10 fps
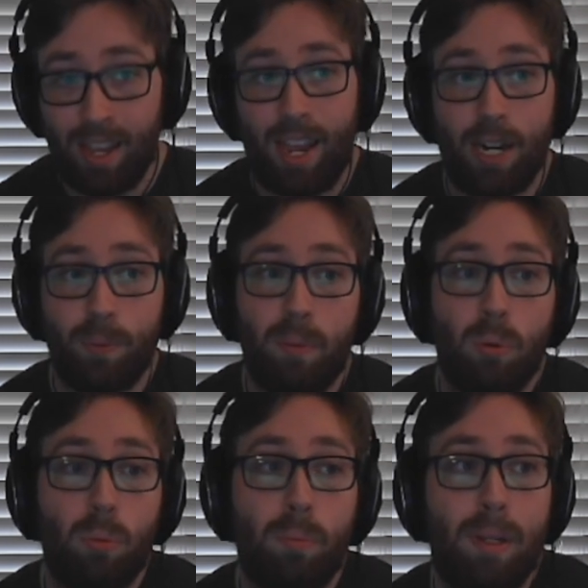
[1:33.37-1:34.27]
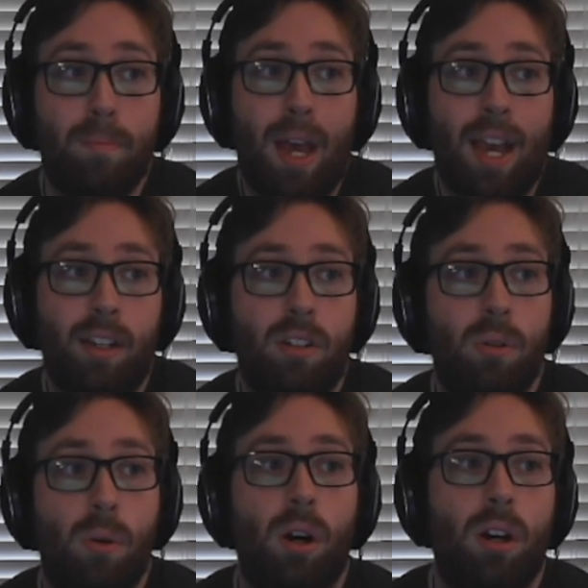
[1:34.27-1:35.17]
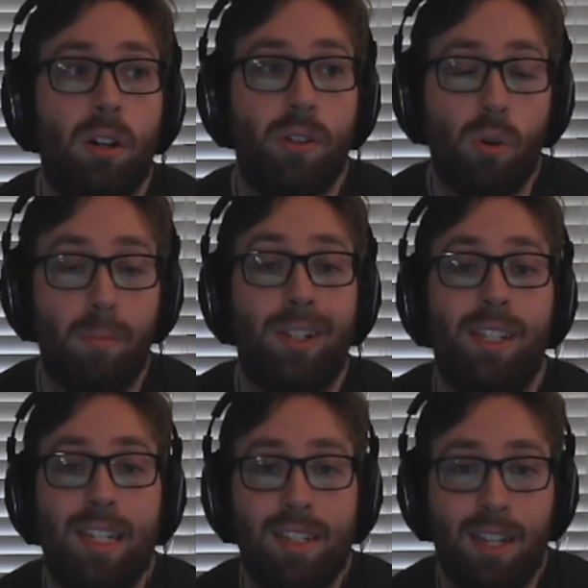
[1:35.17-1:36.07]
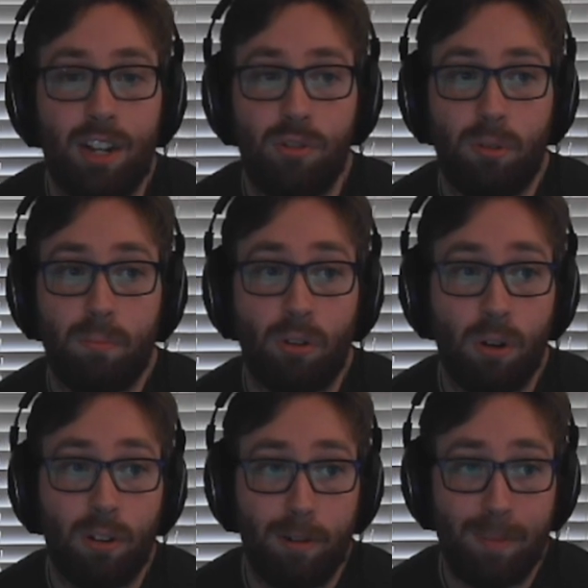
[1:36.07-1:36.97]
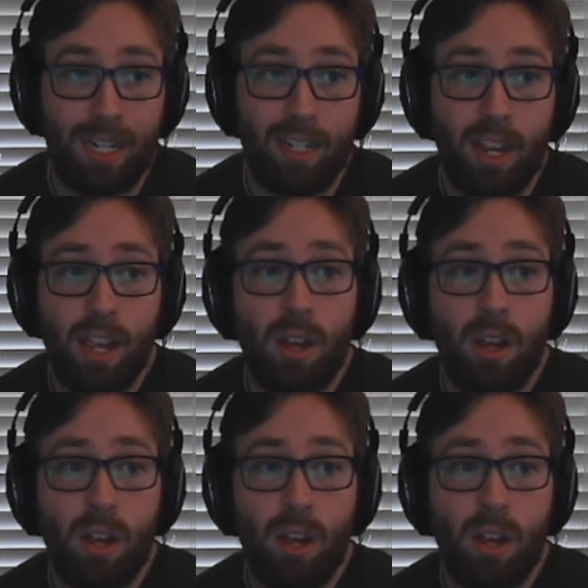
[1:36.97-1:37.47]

and we will be back to our normally scheduled programming